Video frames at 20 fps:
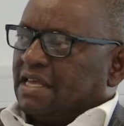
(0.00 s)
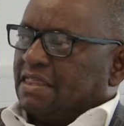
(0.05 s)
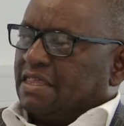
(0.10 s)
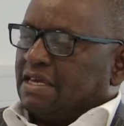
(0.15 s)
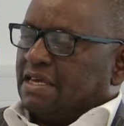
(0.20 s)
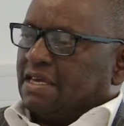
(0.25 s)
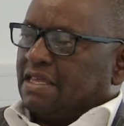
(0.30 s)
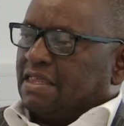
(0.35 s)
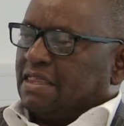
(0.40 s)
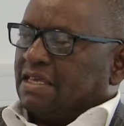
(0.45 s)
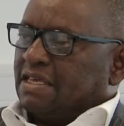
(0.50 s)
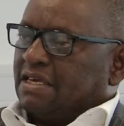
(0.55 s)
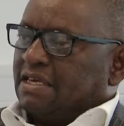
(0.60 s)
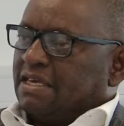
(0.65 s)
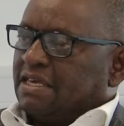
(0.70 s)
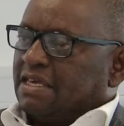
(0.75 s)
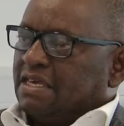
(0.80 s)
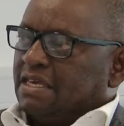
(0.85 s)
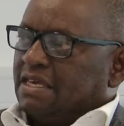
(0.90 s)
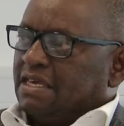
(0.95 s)
I think the
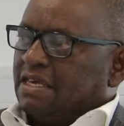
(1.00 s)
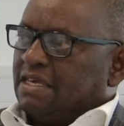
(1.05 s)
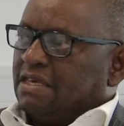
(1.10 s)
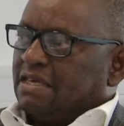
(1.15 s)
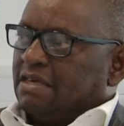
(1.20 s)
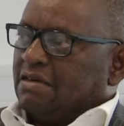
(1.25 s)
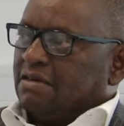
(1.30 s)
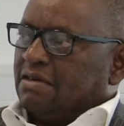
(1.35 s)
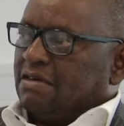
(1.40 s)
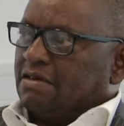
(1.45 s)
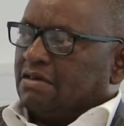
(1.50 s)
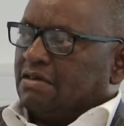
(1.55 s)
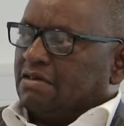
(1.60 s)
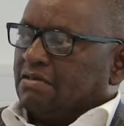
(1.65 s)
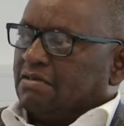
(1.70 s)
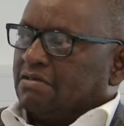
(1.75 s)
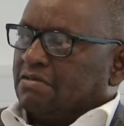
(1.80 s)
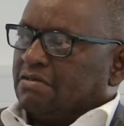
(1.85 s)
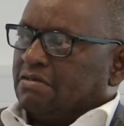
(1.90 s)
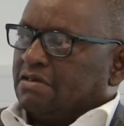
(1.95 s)
key
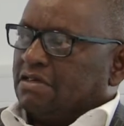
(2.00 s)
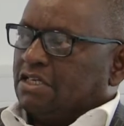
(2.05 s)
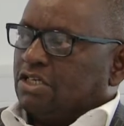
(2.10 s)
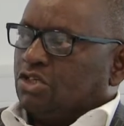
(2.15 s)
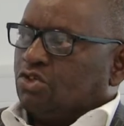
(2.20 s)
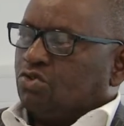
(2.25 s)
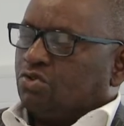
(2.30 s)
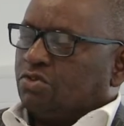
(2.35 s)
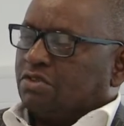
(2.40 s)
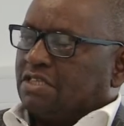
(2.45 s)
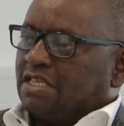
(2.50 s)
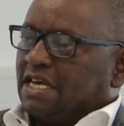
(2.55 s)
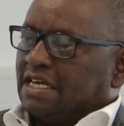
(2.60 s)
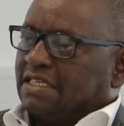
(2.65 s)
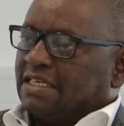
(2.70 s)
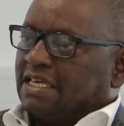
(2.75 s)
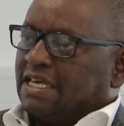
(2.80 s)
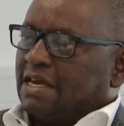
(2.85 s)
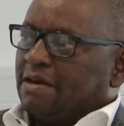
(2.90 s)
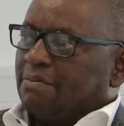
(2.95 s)
issues
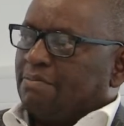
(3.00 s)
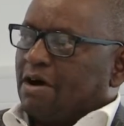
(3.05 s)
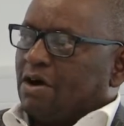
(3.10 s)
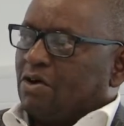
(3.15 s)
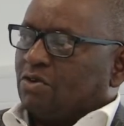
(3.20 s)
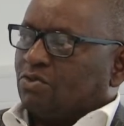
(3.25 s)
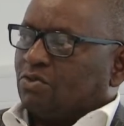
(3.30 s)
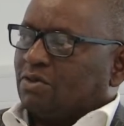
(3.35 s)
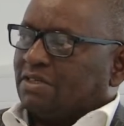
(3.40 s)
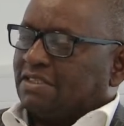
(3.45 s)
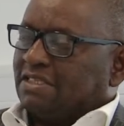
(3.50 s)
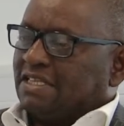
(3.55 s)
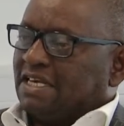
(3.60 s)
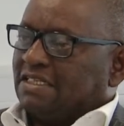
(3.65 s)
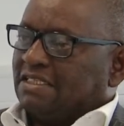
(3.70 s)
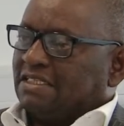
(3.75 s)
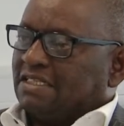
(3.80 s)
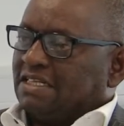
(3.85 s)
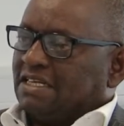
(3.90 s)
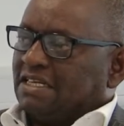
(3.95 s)
that came out was
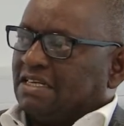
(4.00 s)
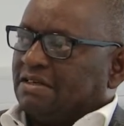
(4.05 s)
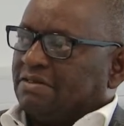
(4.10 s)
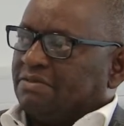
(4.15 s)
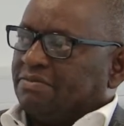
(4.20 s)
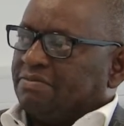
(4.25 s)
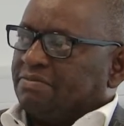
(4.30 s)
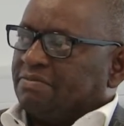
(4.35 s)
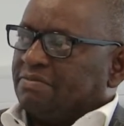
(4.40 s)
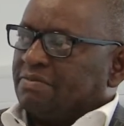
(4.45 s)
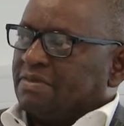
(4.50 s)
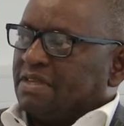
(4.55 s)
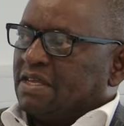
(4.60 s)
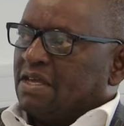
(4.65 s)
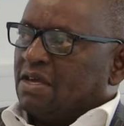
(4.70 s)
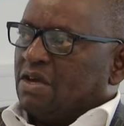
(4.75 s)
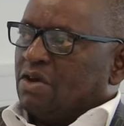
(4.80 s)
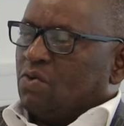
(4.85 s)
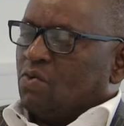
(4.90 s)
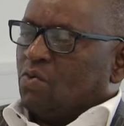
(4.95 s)
that
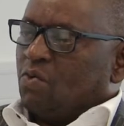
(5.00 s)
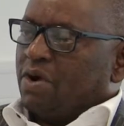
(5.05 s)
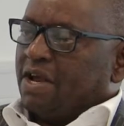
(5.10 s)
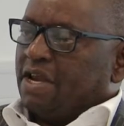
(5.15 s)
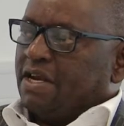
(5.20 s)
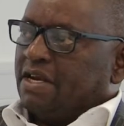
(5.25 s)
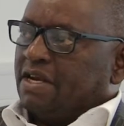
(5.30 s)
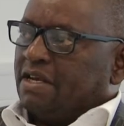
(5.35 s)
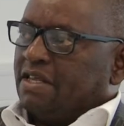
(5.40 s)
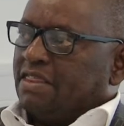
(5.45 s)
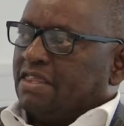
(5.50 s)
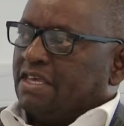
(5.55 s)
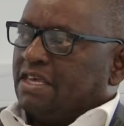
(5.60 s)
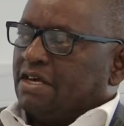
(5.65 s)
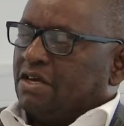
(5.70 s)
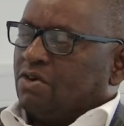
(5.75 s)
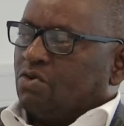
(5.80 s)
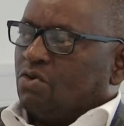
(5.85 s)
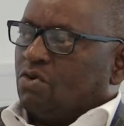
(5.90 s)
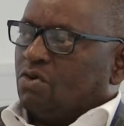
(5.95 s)
when the
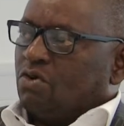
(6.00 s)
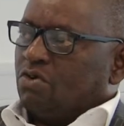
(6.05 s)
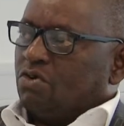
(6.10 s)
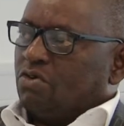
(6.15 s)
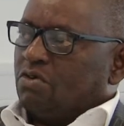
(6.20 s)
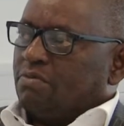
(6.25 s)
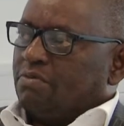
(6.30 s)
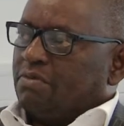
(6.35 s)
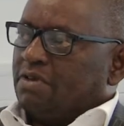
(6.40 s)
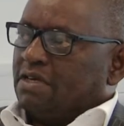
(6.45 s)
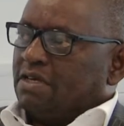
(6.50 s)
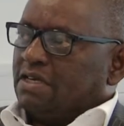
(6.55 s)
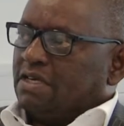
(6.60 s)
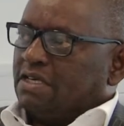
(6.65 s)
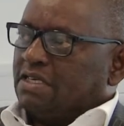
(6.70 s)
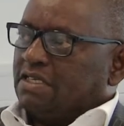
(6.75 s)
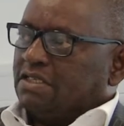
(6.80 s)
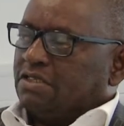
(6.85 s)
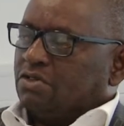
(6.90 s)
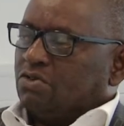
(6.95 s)
economy
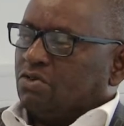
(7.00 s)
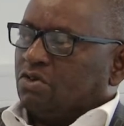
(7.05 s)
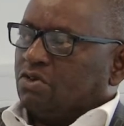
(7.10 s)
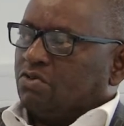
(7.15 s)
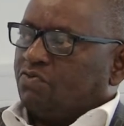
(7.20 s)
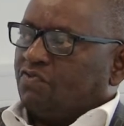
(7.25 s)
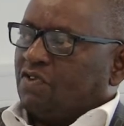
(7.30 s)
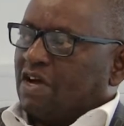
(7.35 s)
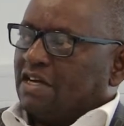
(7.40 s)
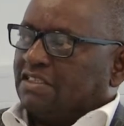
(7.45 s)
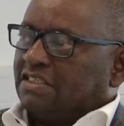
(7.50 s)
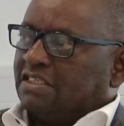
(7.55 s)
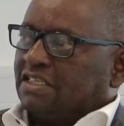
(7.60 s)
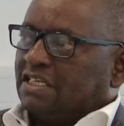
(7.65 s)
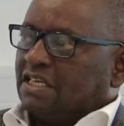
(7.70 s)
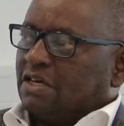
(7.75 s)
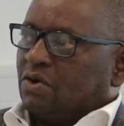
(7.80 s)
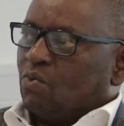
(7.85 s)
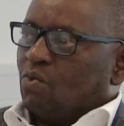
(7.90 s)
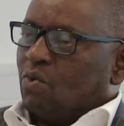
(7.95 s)
is not
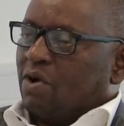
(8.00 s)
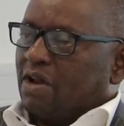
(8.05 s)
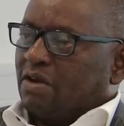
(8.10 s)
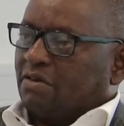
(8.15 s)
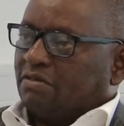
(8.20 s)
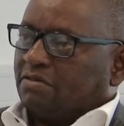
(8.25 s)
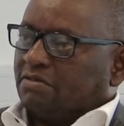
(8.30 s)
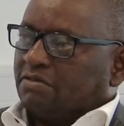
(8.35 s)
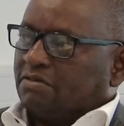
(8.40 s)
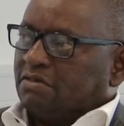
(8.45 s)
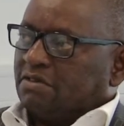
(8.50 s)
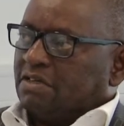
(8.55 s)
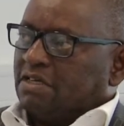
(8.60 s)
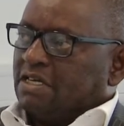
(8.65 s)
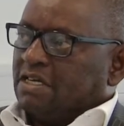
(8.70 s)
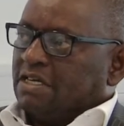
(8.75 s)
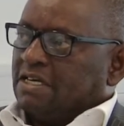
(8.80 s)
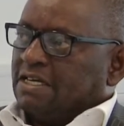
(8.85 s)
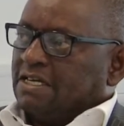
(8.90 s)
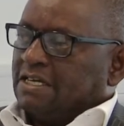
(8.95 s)
functioning well,
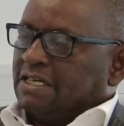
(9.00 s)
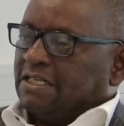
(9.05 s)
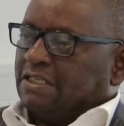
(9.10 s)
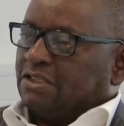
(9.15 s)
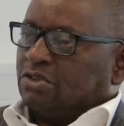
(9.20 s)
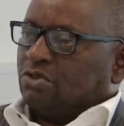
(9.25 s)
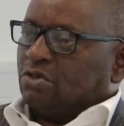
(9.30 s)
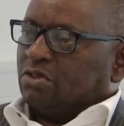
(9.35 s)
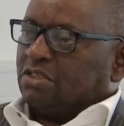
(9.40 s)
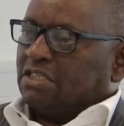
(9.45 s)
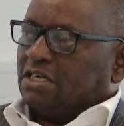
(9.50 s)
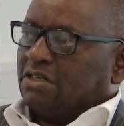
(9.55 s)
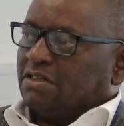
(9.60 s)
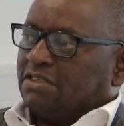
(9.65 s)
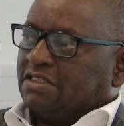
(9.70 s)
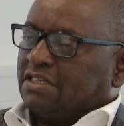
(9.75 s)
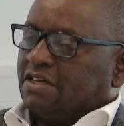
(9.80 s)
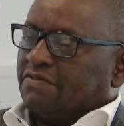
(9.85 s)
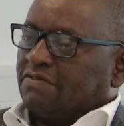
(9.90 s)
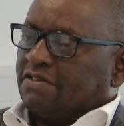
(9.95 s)
social
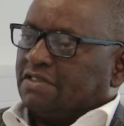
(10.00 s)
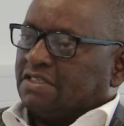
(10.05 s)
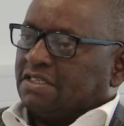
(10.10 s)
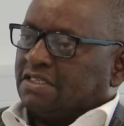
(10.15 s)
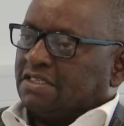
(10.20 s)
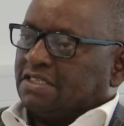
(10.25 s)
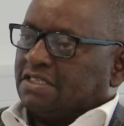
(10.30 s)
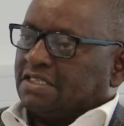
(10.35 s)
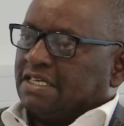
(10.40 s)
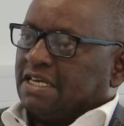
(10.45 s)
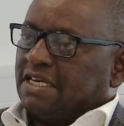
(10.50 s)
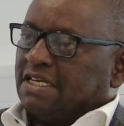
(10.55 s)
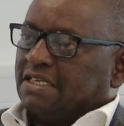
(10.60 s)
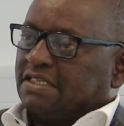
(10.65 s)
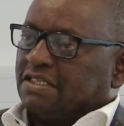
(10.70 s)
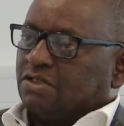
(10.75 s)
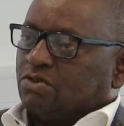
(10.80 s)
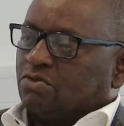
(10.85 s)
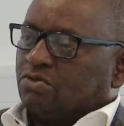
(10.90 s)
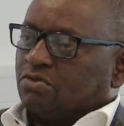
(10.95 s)
services tend
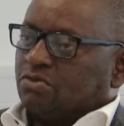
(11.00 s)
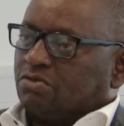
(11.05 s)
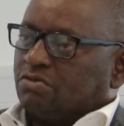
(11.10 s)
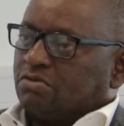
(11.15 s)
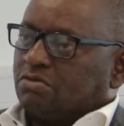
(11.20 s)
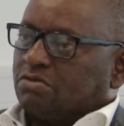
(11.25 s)
to